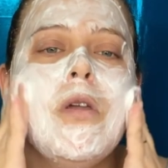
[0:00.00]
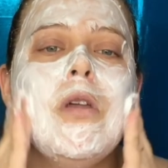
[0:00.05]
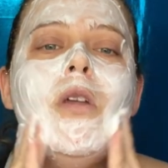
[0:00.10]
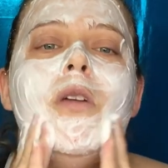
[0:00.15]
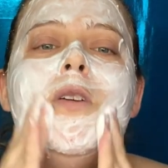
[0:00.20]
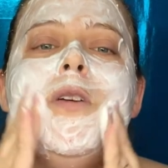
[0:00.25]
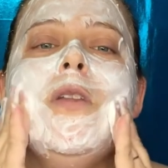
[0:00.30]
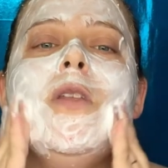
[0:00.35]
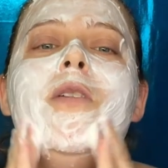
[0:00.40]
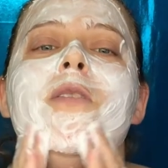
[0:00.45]

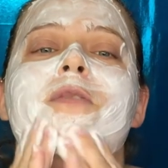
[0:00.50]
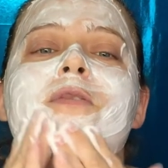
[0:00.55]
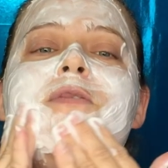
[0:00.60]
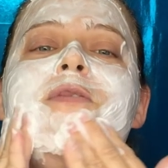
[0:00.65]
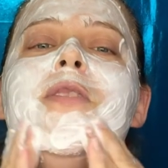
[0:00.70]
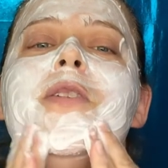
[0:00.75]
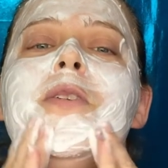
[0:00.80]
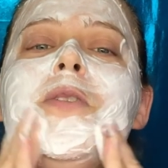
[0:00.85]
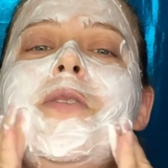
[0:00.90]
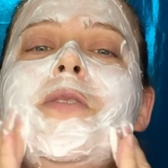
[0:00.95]
And it
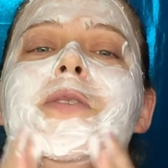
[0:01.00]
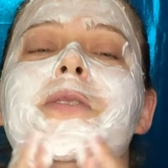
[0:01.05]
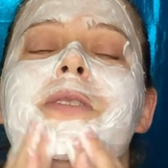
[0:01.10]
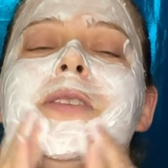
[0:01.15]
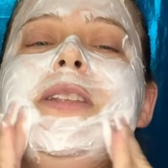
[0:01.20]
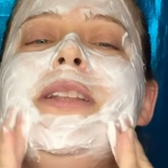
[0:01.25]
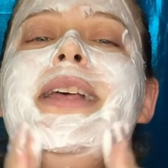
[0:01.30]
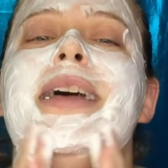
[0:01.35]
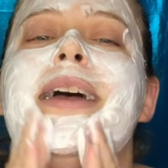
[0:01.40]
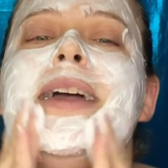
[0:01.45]

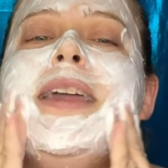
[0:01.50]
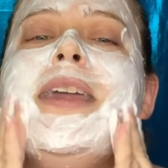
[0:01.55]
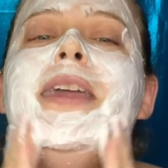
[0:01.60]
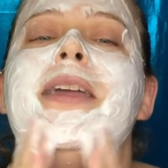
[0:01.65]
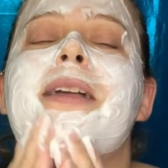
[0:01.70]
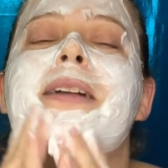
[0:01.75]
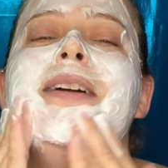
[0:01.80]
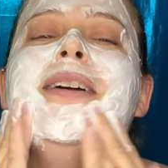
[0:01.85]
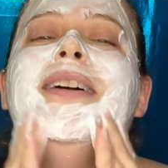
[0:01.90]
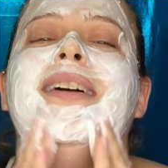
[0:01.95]
feels
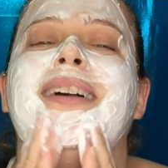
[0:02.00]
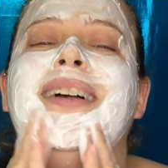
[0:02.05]
like